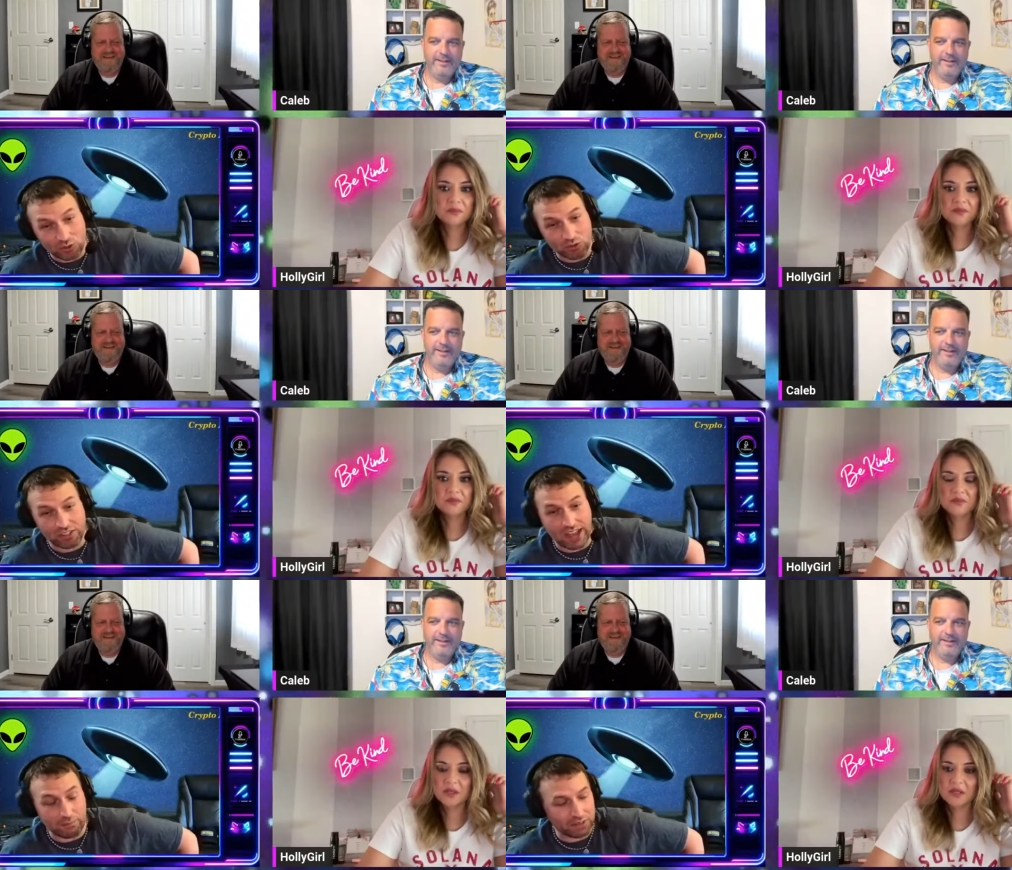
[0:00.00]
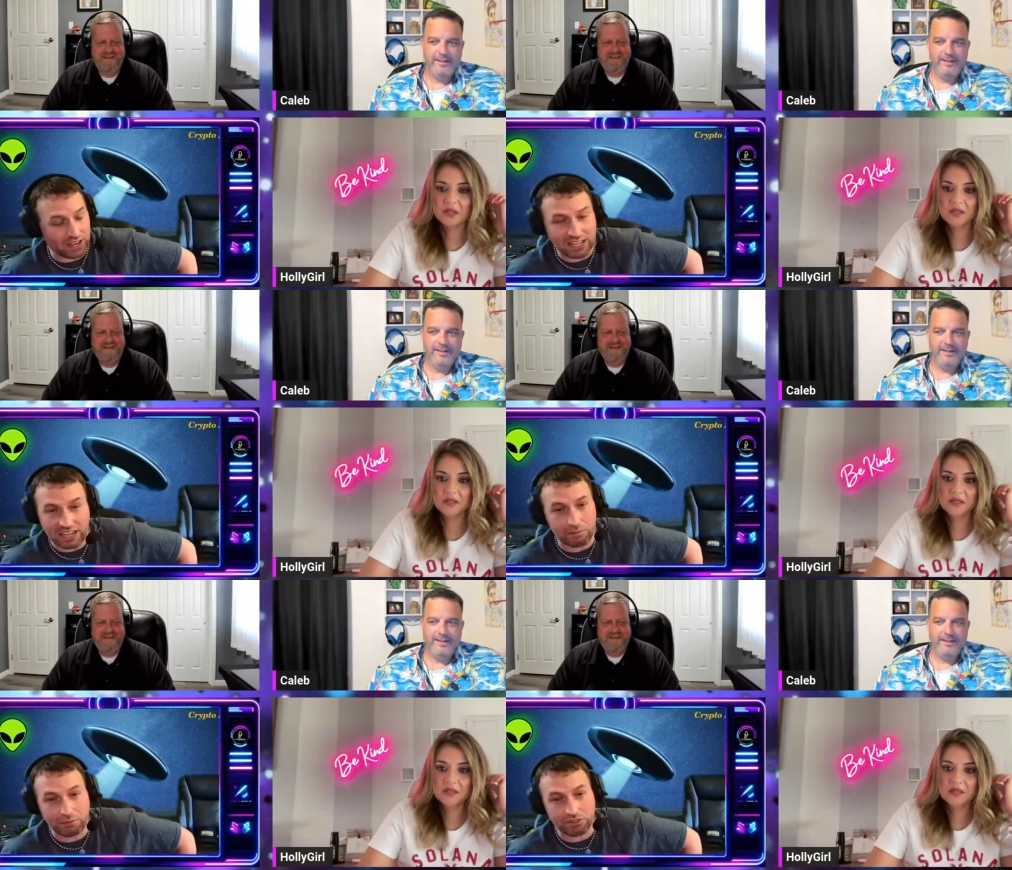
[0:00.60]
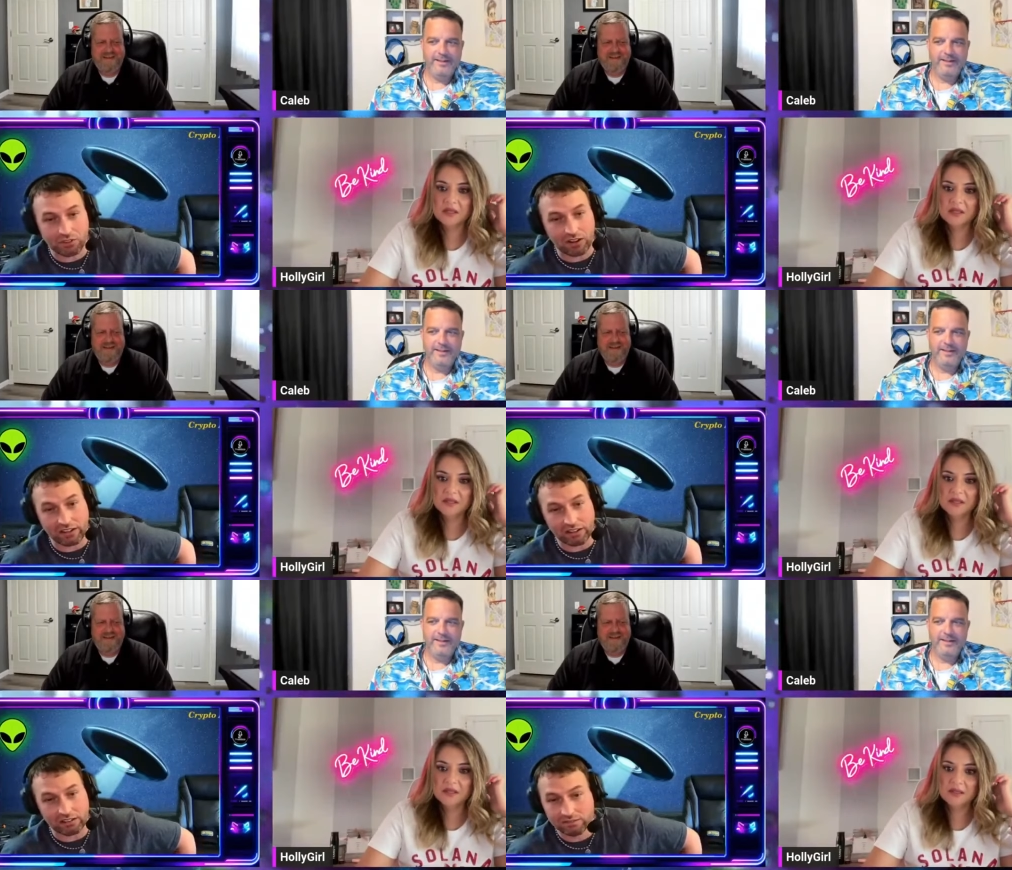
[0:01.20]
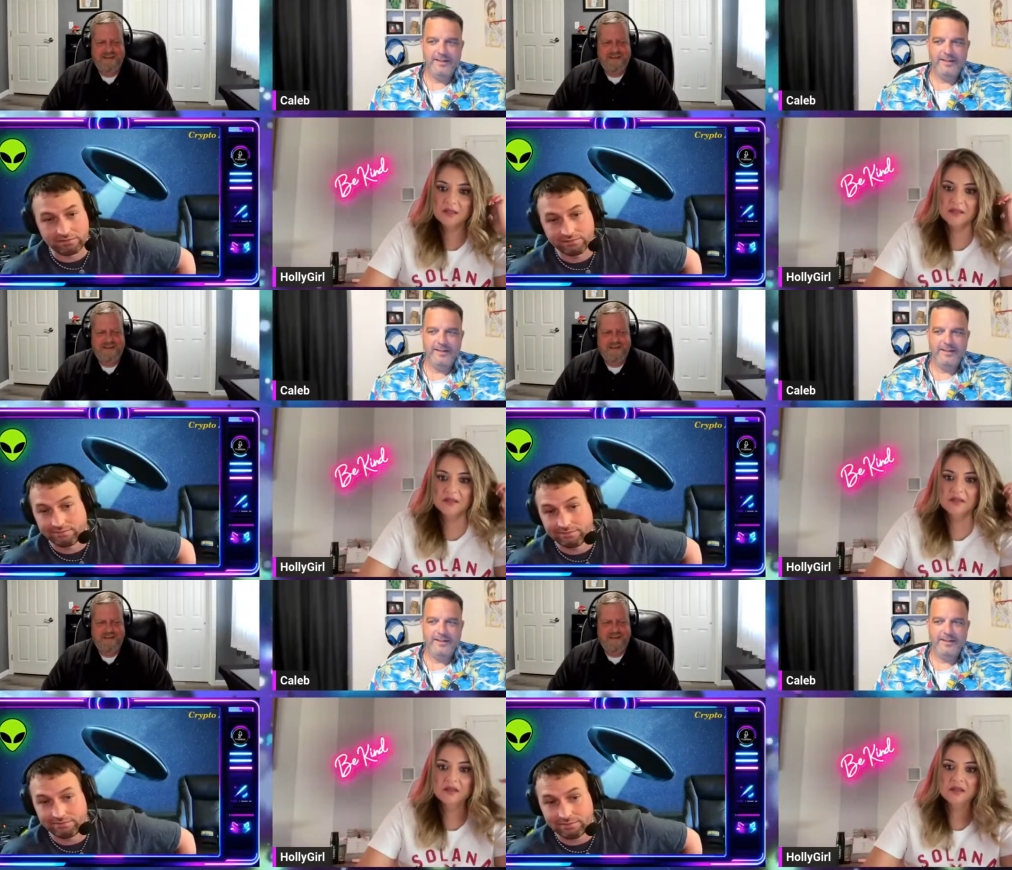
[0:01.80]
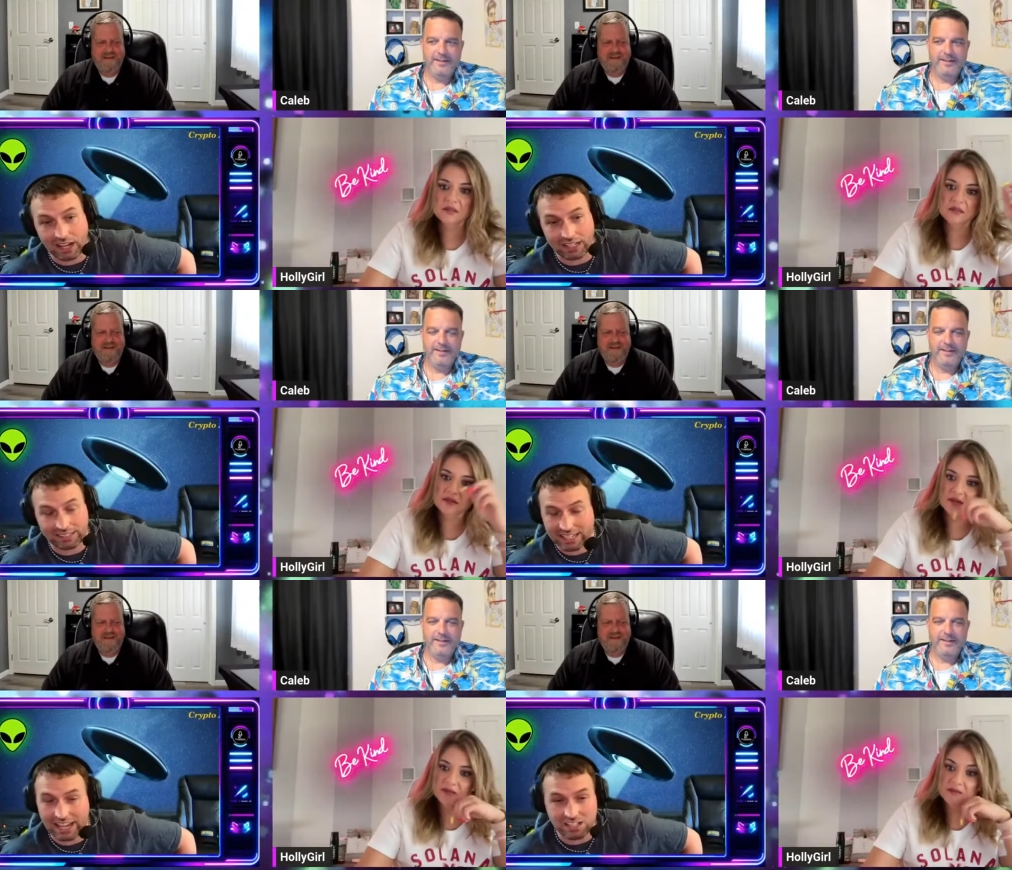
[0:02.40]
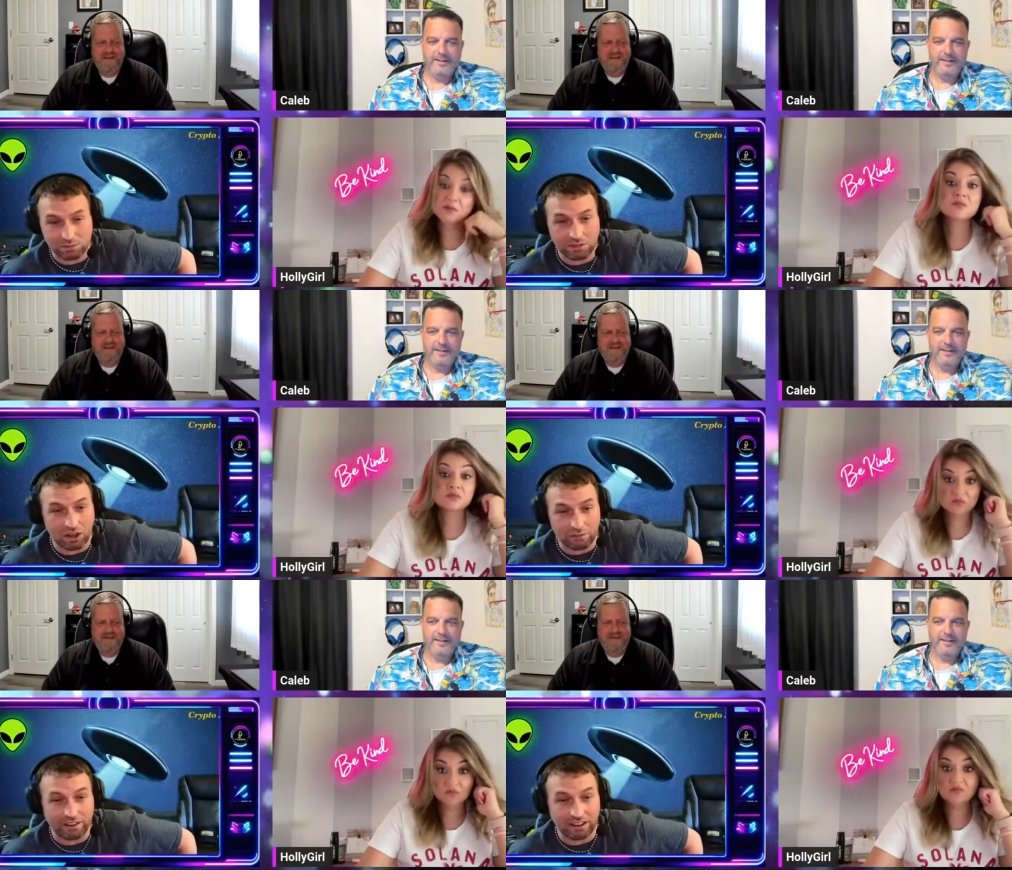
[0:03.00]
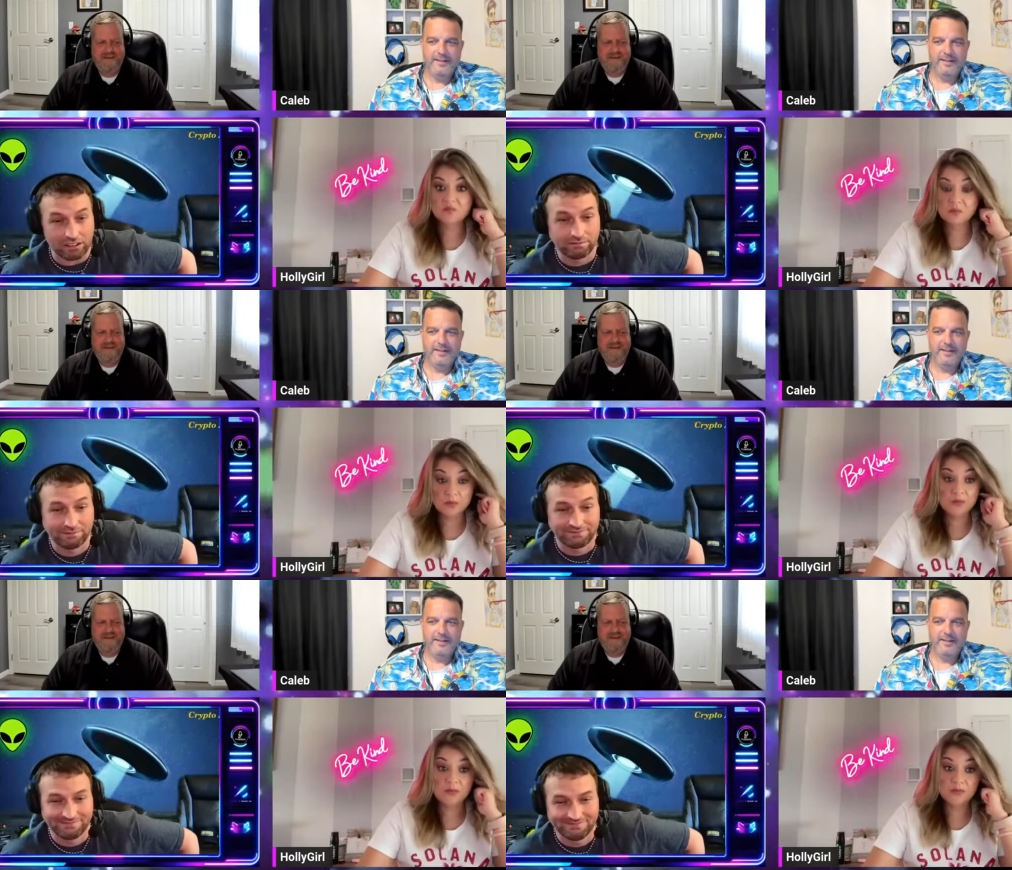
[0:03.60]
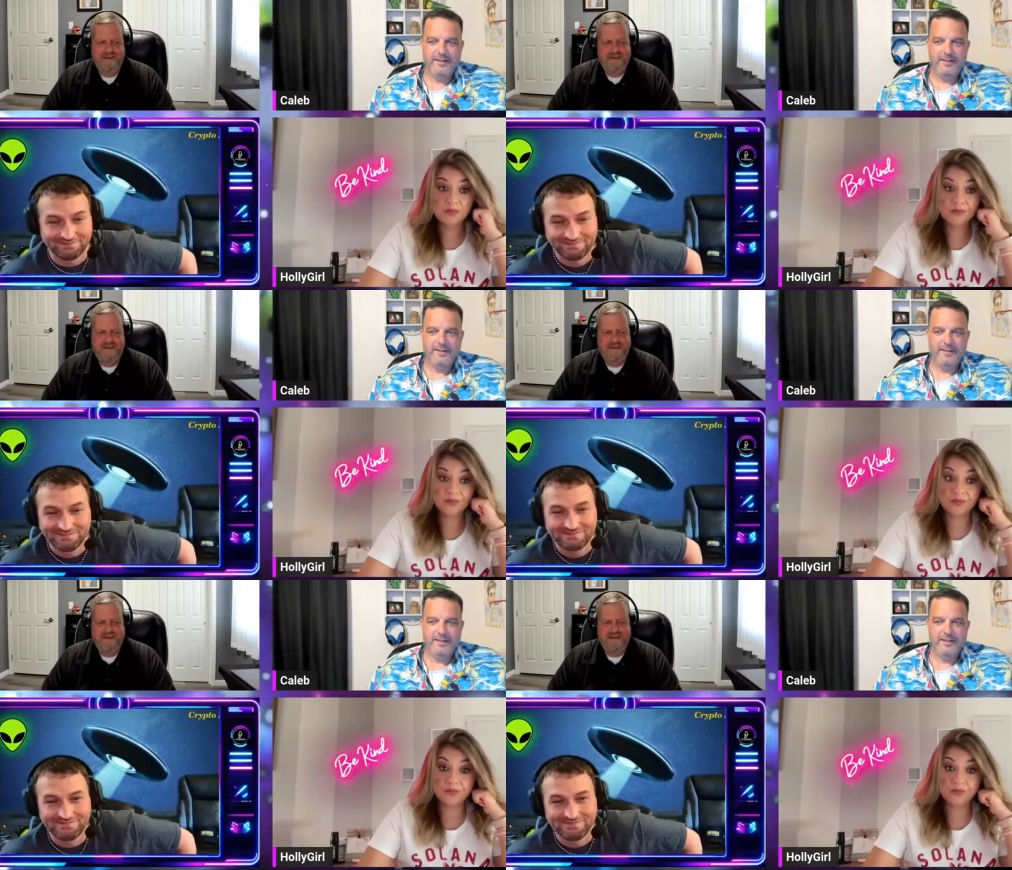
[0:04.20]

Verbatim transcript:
Speaker 1: to that, but I can't put it on here. Not it has to be off air. Mm.